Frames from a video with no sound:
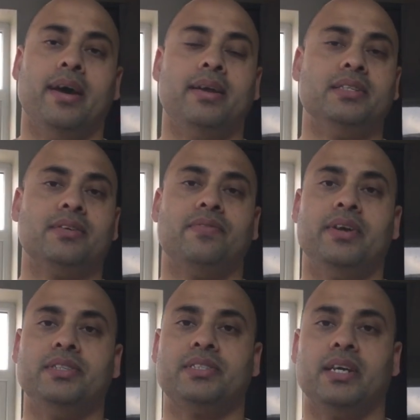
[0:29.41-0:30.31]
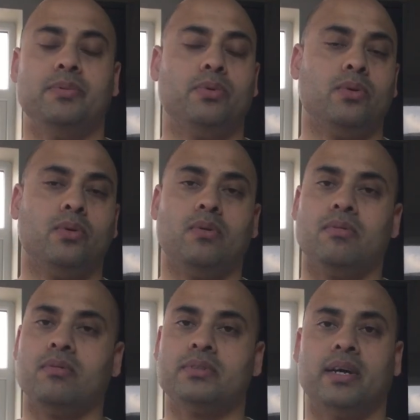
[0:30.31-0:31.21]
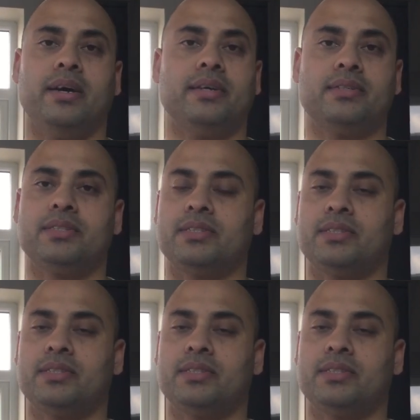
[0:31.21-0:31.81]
and it's a very staple diet